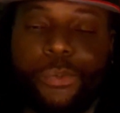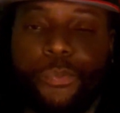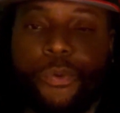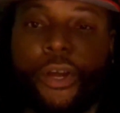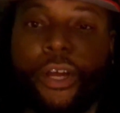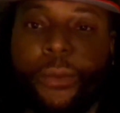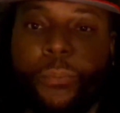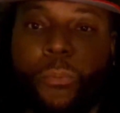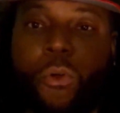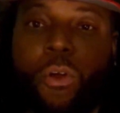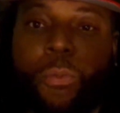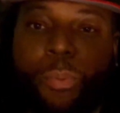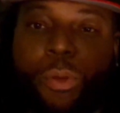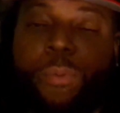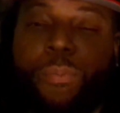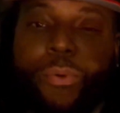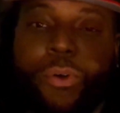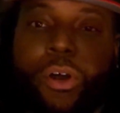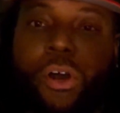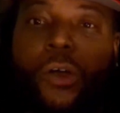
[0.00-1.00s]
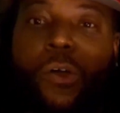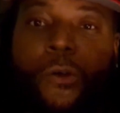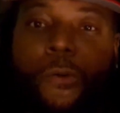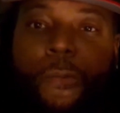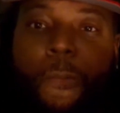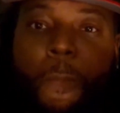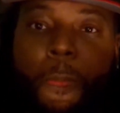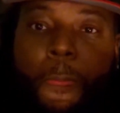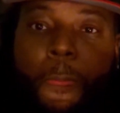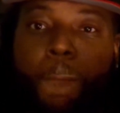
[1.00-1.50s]
to bring more people
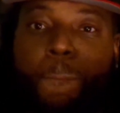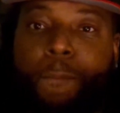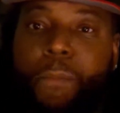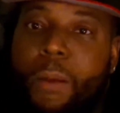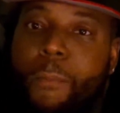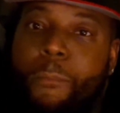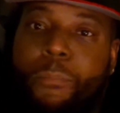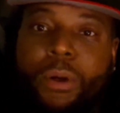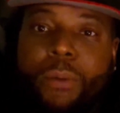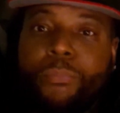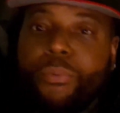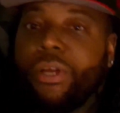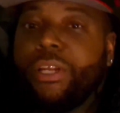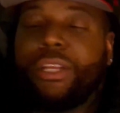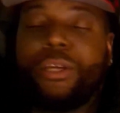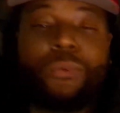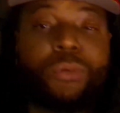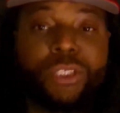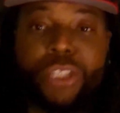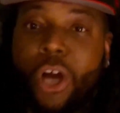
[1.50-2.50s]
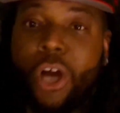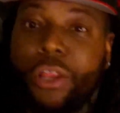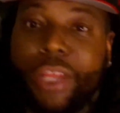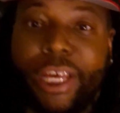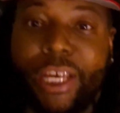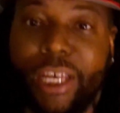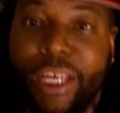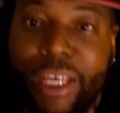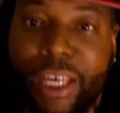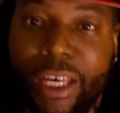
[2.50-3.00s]
home, but Brittney was all
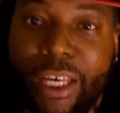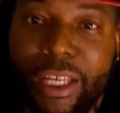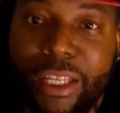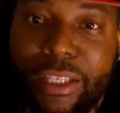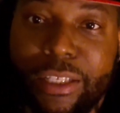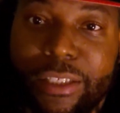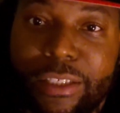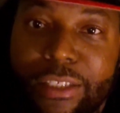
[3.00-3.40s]
they could get.